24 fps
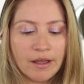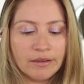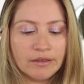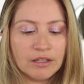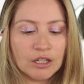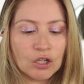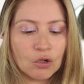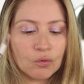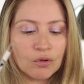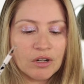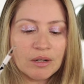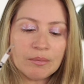The
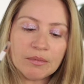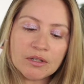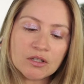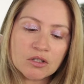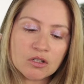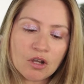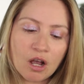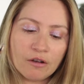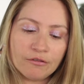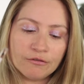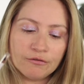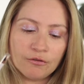creamy
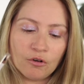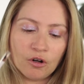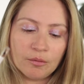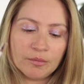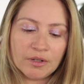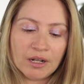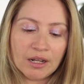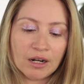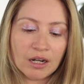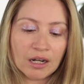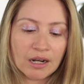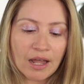soft
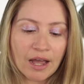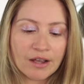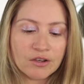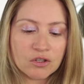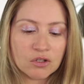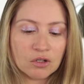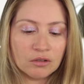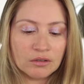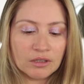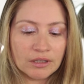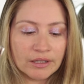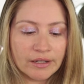formula glides
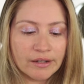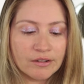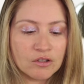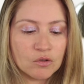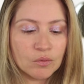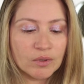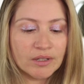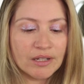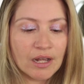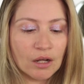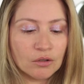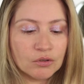on lids
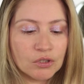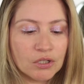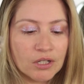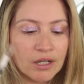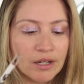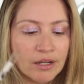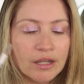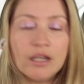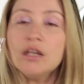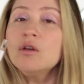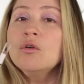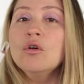without
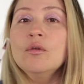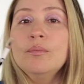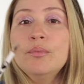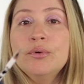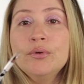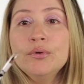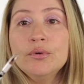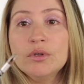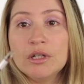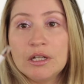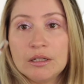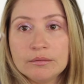tugging or
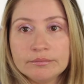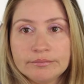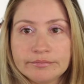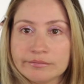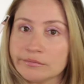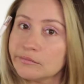pulling.